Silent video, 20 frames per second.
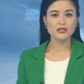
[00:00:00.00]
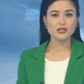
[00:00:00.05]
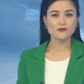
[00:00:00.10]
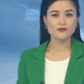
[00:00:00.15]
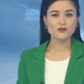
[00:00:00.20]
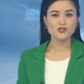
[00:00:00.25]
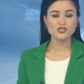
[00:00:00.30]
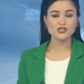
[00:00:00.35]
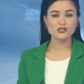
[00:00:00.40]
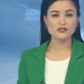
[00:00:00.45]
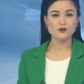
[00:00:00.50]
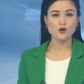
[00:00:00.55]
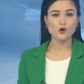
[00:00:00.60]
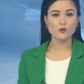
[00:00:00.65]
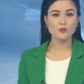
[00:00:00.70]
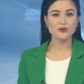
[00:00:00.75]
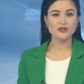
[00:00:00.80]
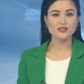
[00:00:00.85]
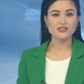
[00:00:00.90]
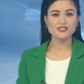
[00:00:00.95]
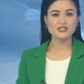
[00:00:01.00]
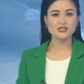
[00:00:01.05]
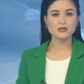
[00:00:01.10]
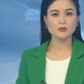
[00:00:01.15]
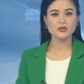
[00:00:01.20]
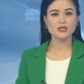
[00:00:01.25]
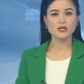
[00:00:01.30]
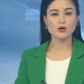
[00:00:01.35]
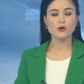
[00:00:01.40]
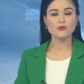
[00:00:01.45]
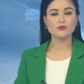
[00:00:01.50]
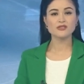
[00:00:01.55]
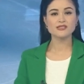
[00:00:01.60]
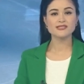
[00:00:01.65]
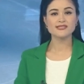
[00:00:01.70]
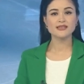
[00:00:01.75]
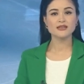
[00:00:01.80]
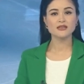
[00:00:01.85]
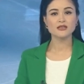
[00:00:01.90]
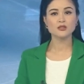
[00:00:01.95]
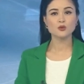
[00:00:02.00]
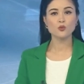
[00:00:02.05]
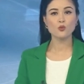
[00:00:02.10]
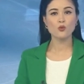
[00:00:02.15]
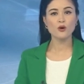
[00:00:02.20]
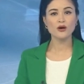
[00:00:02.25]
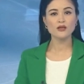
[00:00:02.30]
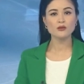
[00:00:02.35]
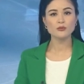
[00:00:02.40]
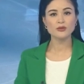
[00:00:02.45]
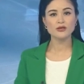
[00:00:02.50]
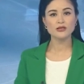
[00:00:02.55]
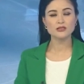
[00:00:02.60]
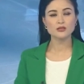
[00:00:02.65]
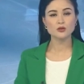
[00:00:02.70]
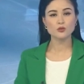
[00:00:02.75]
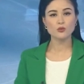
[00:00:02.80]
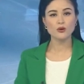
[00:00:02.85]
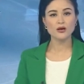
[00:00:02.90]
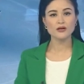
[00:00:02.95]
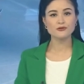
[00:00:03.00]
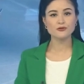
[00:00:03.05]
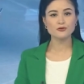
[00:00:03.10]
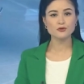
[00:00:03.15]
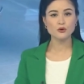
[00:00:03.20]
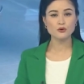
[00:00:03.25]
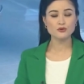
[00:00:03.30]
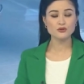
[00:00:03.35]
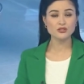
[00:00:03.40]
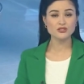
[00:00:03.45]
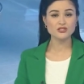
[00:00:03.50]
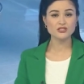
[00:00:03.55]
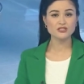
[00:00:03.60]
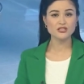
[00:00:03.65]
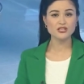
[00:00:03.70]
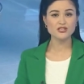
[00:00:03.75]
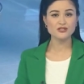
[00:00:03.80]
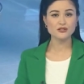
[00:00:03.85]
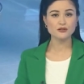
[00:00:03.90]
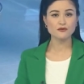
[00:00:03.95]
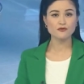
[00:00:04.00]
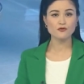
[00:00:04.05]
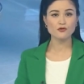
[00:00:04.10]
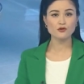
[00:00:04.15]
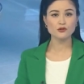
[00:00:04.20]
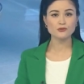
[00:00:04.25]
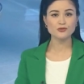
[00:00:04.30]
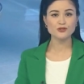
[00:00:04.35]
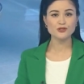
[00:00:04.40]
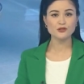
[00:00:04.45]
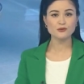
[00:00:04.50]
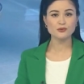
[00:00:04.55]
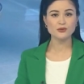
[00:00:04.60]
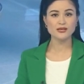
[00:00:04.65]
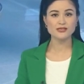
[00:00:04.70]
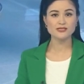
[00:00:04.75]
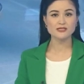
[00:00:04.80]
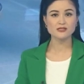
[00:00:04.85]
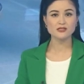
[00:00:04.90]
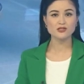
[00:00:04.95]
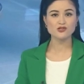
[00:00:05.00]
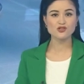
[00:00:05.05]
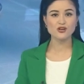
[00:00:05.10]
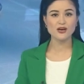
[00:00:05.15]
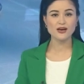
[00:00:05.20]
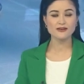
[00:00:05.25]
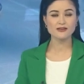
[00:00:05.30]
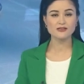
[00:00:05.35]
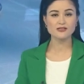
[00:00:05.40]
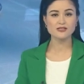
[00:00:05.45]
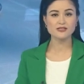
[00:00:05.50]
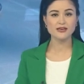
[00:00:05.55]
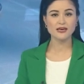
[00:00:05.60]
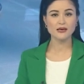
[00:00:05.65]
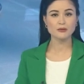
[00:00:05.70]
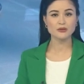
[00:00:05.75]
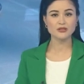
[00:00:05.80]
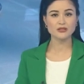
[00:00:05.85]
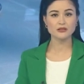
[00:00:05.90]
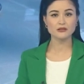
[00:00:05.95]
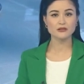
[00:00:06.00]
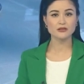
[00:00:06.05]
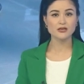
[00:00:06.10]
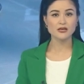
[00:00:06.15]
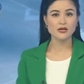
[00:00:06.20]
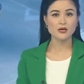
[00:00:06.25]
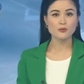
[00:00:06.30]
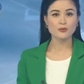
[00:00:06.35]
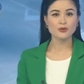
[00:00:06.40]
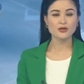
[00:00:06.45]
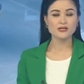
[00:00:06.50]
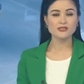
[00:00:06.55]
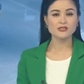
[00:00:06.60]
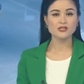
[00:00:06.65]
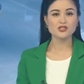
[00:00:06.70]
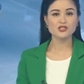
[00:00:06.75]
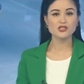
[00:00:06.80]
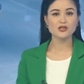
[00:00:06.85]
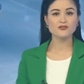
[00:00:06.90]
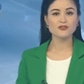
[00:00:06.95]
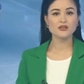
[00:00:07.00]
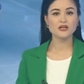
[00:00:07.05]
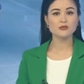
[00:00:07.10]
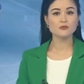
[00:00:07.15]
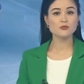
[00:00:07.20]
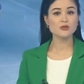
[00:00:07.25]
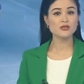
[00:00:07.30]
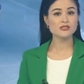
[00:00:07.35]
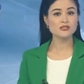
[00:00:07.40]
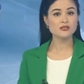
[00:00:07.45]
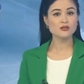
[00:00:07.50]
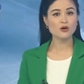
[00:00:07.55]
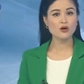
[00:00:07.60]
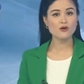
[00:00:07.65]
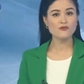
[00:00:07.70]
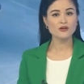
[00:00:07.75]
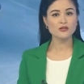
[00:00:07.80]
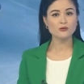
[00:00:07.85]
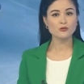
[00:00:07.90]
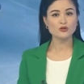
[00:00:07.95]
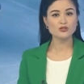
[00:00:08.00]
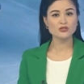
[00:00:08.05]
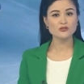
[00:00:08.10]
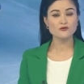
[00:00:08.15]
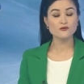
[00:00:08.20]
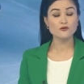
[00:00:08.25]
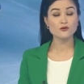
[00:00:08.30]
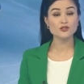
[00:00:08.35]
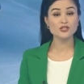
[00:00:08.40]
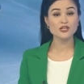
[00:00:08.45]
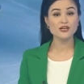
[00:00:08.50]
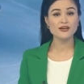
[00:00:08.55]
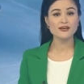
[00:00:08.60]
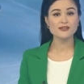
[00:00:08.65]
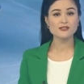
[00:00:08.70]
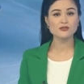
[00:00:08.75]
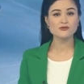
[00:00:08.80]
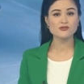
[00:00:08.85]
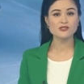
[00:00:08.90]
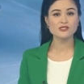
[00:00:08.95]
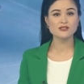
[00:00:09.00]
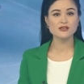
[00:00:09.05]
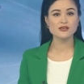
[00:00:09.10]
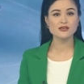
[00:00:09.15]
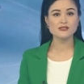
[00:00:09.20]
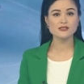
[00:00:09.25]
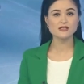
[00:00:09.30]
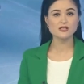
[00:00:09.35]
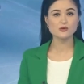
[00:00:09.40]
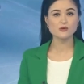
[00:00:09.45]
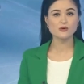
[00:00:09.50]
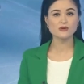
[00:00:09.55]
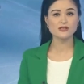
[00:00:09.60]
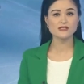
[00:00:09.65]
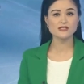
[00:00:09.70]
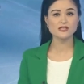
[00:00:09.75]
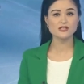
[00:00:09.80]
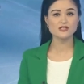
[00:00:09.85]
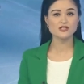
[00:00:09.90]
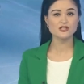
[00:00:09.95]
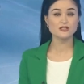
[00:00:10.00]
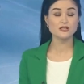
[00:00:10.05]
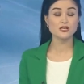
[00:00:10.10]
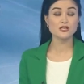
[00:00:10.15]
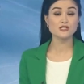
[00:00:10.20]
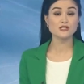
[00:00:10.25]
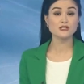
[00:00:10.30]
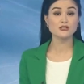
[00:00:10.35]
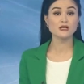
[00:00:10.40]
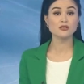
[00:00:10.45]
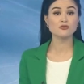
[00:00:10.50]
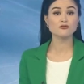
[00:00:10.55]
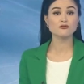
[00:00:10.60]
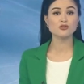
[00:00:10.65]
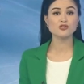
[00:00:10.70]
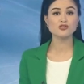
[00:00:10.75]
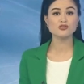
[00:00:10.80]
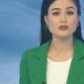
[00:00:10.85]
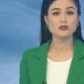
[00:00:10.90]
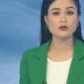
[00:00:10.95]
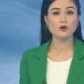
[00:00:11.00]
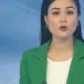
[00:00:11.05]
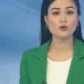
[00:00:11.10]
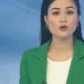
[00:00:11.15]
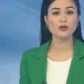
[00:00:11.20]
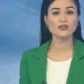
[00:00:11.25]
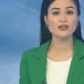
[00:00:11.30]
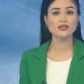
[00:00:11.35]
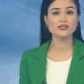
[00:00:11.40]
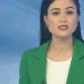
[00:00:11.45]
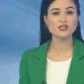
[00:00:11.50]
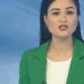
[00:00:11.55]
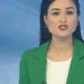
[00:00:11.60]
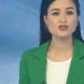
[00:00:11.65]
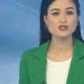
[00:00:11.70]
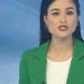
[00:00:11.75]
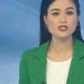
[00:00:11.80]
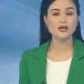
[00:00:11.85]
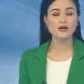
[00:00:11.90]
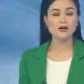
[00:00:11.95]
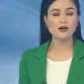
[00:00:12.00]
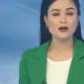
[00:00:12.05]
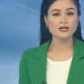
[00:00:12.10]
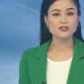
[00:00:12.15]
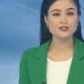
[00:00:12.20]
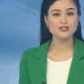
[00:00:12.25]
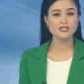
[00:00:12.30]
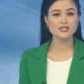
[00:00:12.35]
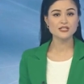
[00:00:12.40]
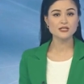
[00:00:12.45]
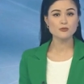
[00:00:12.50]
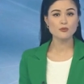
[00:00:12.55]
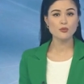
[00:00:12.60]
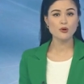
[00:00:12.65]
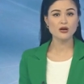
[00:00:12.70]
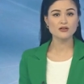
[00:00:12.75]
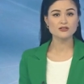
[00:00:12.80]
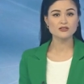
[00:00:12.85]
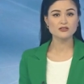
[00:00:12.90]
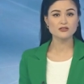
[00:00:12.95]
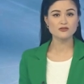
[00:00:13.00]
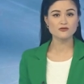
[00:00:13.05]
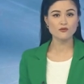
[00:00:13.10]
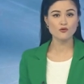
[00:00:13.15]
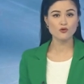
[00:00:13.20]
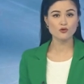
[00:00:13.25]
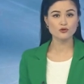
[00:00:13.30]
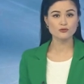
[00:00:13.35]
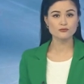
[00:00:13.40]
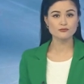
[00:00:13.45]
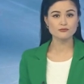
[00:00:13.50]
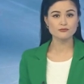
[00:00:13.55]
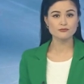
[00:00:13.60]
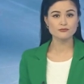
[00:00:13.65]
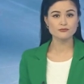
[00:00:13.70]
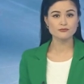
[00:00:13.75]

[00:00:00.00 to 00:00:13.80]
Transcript: an official opening ceremony of the second One Belt, One Road International Forum took place in the Chinese capital. President Shavkat Mirziyoyev and more than 40 heads of states, as well as international and regional organizations, are taking part in the forum.